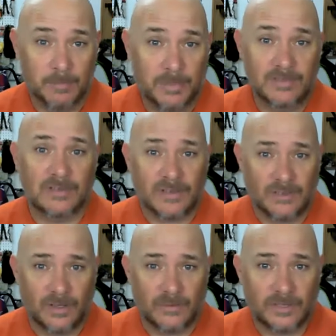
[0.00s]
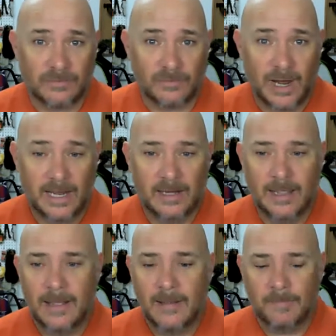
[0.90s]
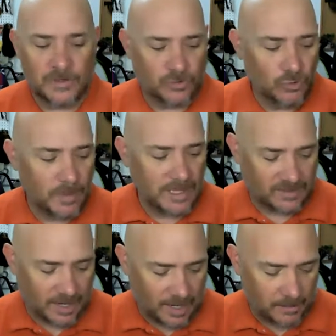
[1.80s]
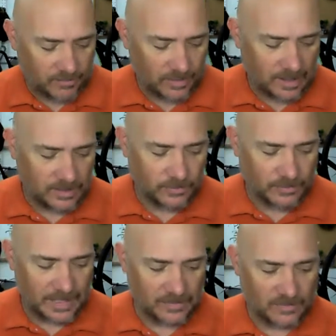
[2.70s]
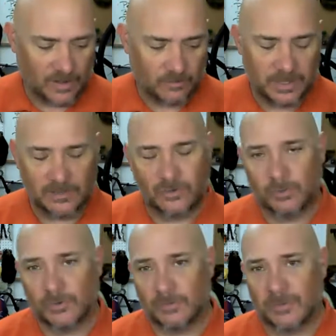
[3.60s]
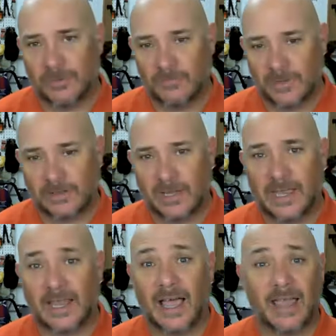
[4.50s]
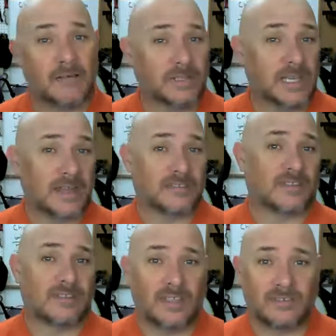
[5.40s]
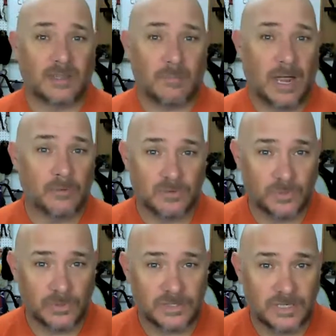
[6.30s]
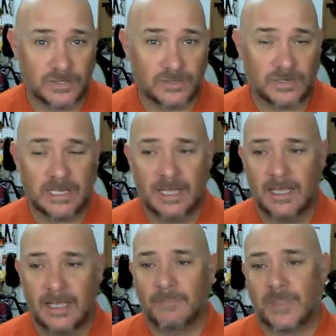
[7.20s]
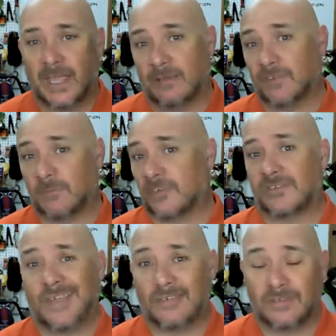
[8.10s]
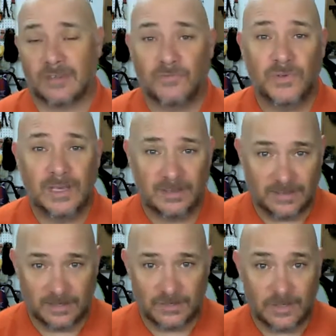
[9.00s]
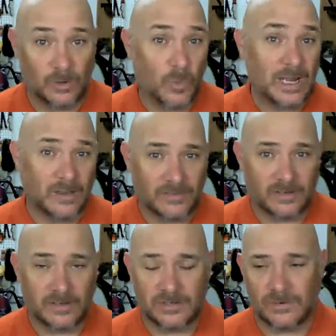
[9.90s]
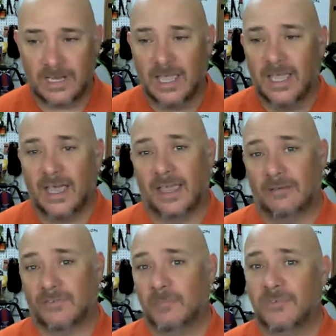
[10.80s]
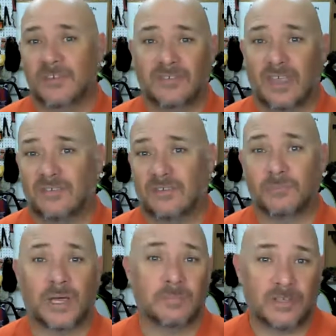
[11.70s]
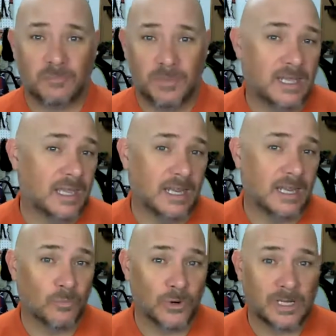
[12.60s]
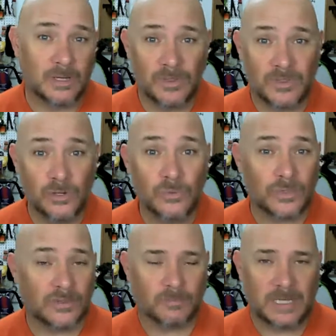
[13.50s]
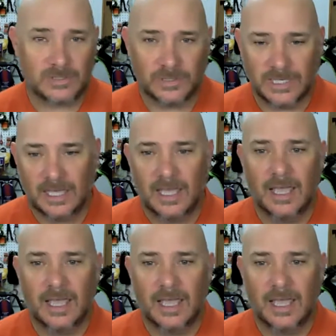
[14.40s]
a business consultant, right? Too many times you find yourself being super specific. Like, I have a lot of success in the power sports industry. I have some success in the fitness industry and weight loss industry. I have some success in public speaking and in working with youth, especially.